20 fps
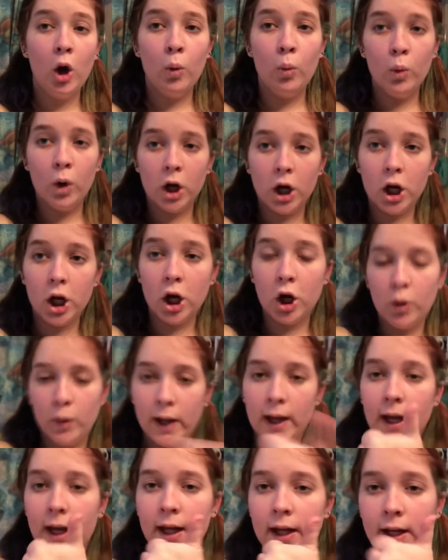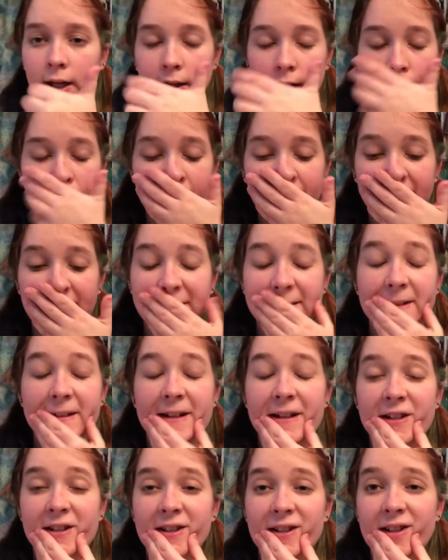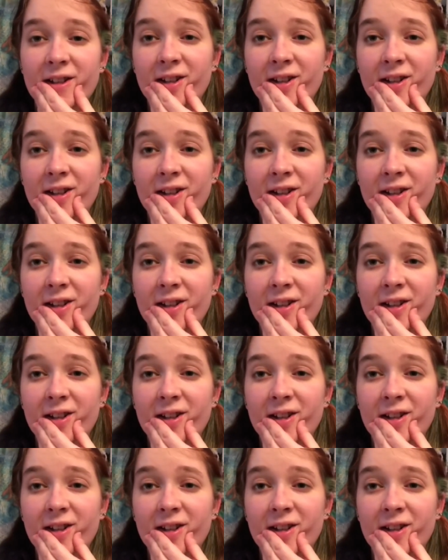we're going to go ahead and you guys are actually